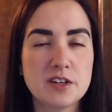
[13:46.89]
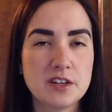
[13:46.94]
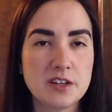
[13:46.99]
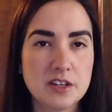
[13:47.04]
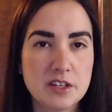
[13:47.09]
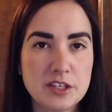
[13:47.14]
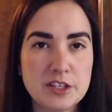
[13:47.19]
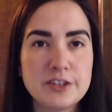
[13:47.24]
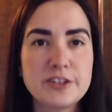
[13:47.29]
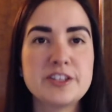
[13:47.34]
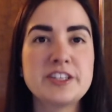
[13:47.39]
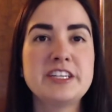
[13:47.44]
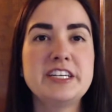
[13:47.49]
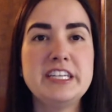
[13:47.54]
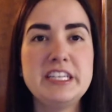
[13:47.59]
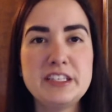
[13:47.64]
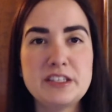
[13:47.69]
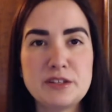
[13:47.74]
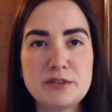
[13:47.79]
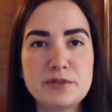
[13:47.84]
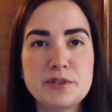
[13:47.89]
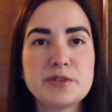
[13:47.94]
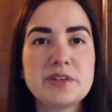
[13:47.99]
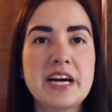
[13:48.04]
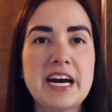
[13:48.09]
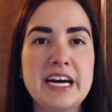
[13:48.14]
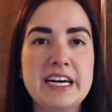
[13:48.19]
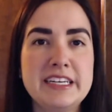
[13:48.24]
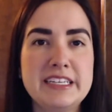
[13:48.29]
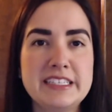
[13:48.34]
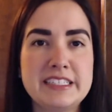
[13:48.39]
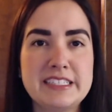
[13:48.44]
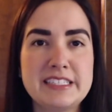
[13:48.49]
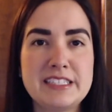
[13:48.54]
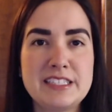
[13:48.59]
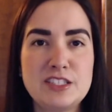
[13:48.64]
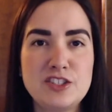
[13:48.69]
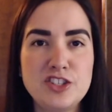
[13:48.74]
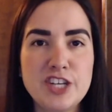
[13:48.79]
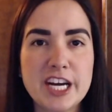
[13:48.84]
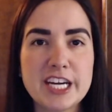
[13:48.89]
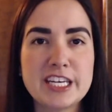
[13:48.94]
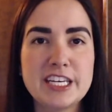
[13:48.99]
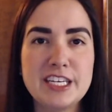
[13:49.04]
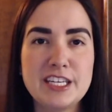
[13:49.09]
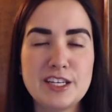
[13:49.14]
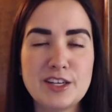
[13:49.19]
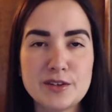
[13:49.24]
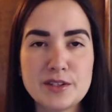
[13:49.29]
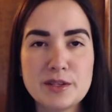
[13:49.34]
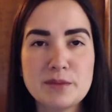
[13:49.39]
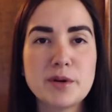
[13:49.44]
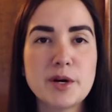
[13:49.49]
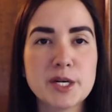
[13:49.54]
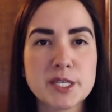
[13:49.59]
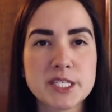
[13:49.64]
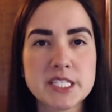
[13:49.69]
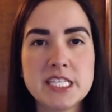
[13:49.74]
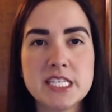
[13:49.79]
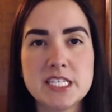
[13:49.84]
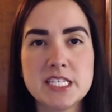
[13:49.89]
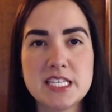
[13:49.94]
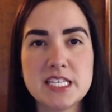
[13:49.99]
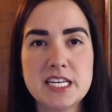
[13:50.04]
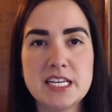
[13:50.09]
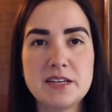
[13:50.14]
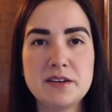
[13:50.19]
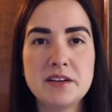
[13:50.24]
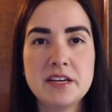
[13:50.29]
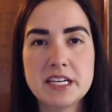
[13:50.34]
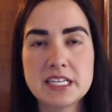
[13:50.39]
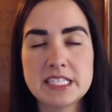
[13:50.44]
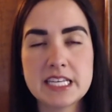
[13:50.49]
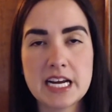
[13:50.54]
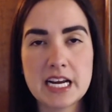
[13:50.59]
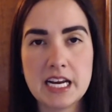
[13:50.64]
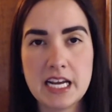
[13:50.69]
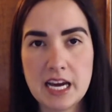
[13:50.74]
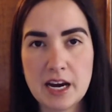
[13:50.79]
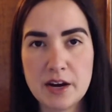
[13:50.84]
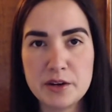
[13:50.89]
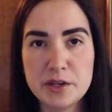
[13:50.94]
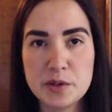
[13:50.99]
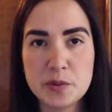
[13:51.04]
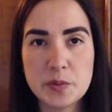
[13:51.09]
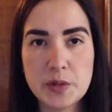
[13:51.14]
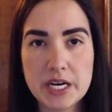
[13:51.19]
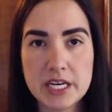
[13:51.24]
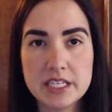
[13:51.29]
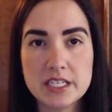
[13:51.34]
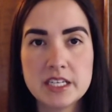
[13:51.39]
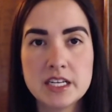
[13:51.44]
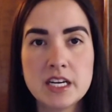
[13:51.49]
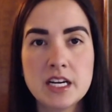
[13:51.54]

your interview guide is checking all the boxes and exactly how you want.